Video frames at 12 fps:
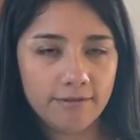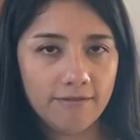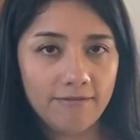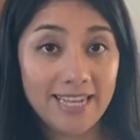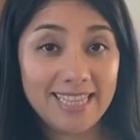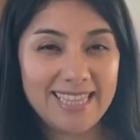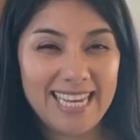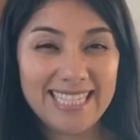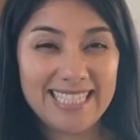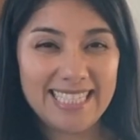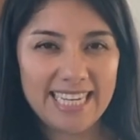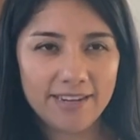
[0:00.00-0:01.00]

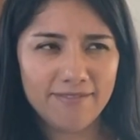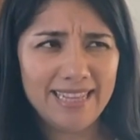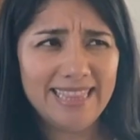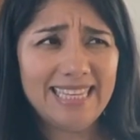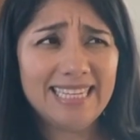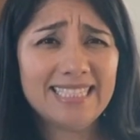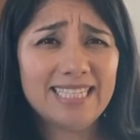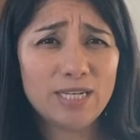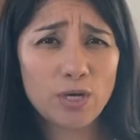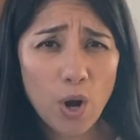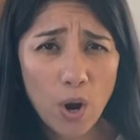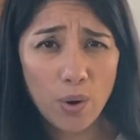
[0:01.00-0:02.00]
fantastic,
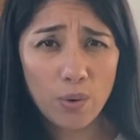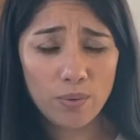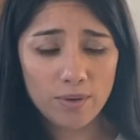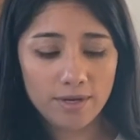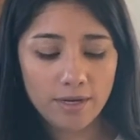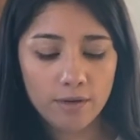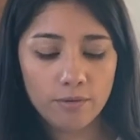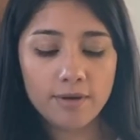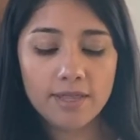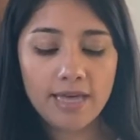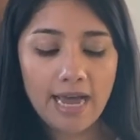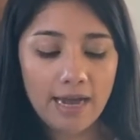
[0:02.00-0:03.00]
fantastico,
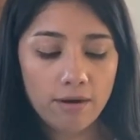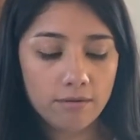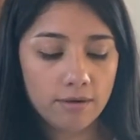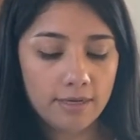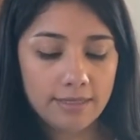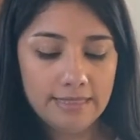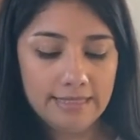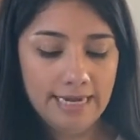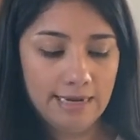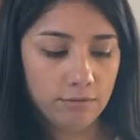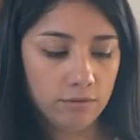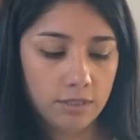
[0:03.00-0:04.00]
without a
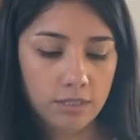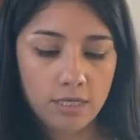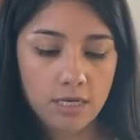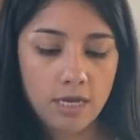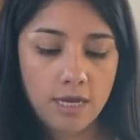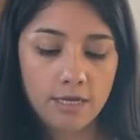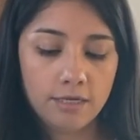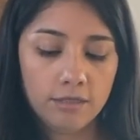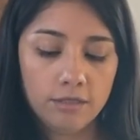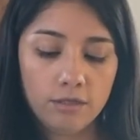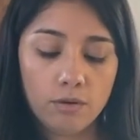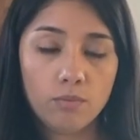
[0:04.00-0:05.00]
doubt.
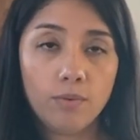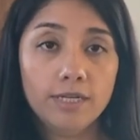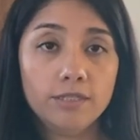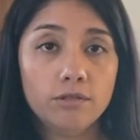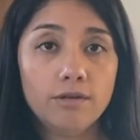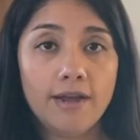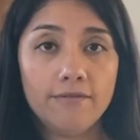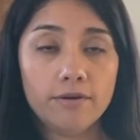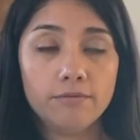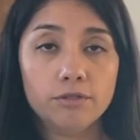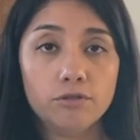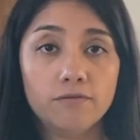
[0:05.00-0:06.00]
So once you have your
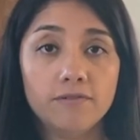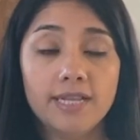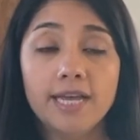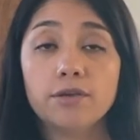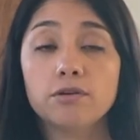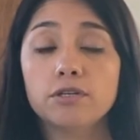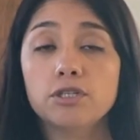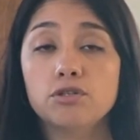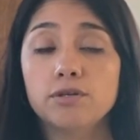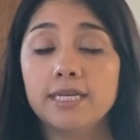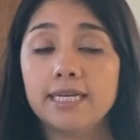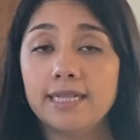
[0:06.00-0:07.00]
Rejuvalec, you can
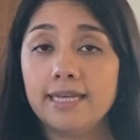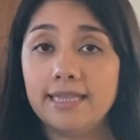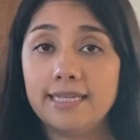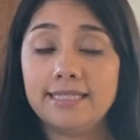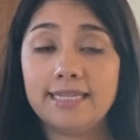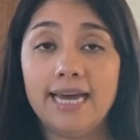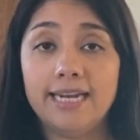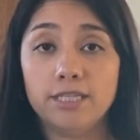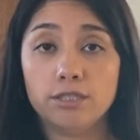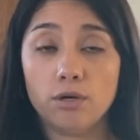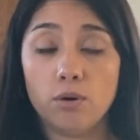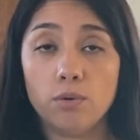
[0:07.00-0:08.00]
drink it like this on
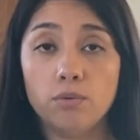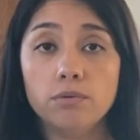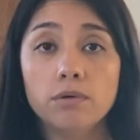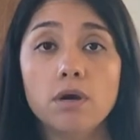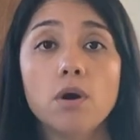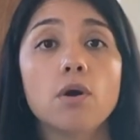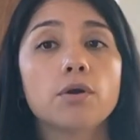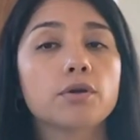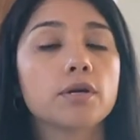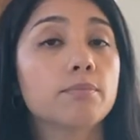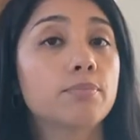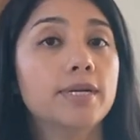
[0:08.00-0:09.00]
its own. You
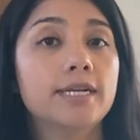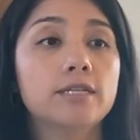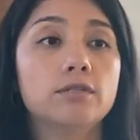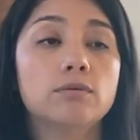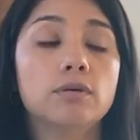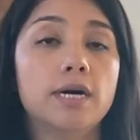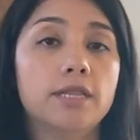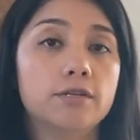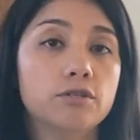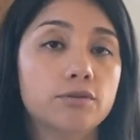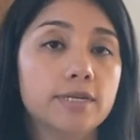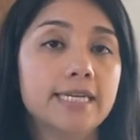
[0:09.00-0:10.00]
can put it into other
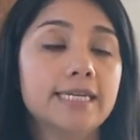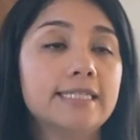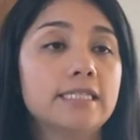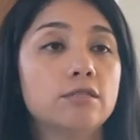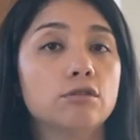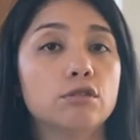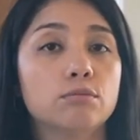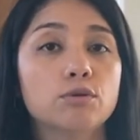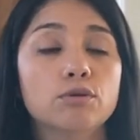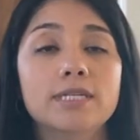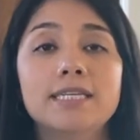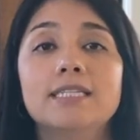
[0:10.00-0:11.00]
drinks, into
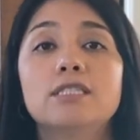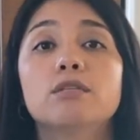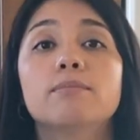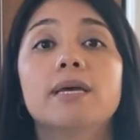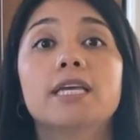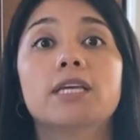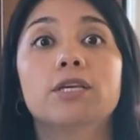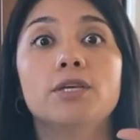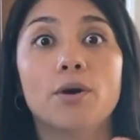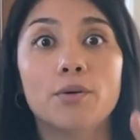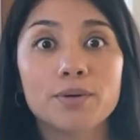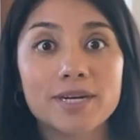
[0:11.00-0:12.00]
smoothies, to make
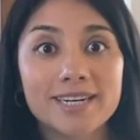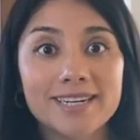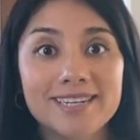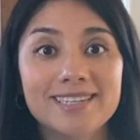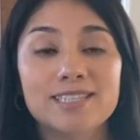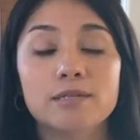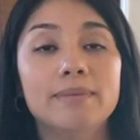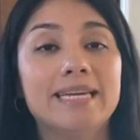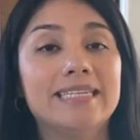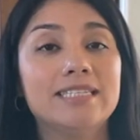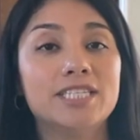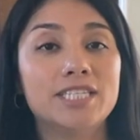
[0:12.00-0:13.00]
yogurt, to
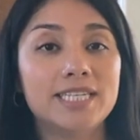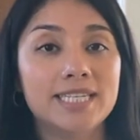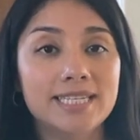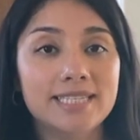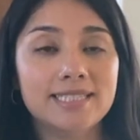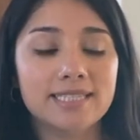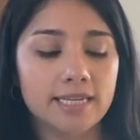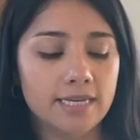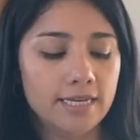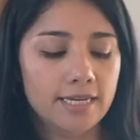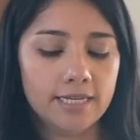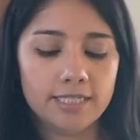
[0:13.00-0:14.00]
make cheese.
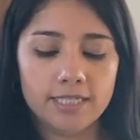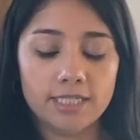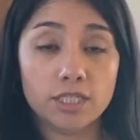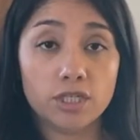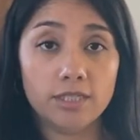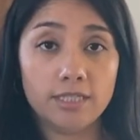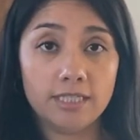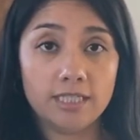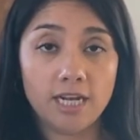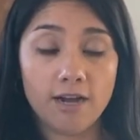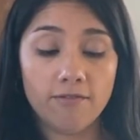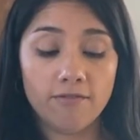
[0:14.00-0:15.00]
It's just good
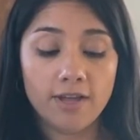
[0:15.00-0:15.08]
stuff.